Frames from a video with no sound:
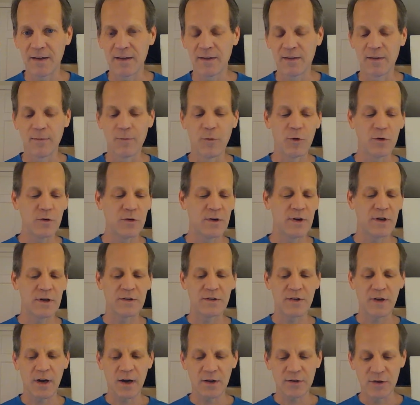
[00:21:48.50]
the more you get
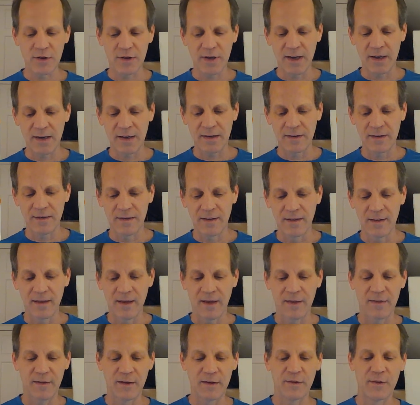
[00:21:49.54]
intoxicated, I
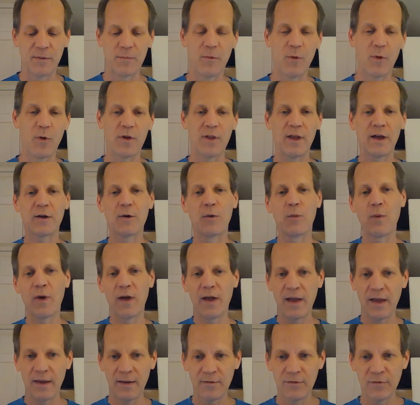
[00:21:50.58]
think the more like a
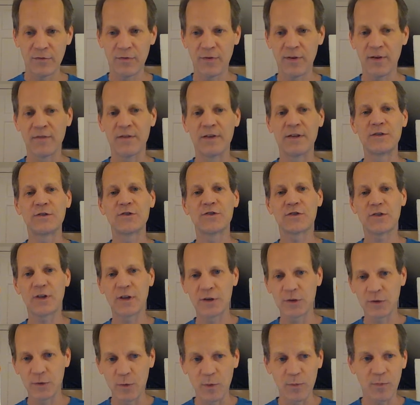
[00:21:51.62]
wave of
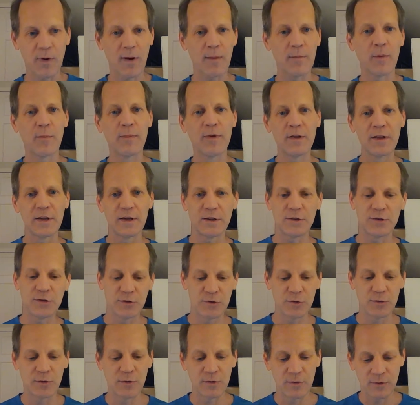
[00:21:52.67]
instinctual probabilities
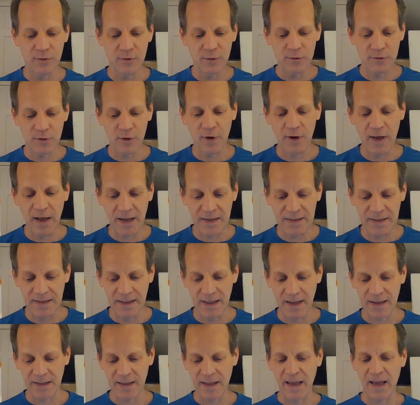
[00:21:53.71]
you start acting
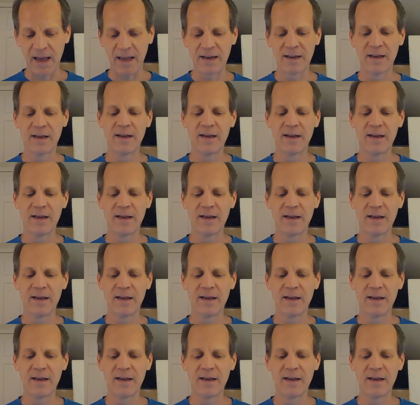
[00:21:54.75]
like that.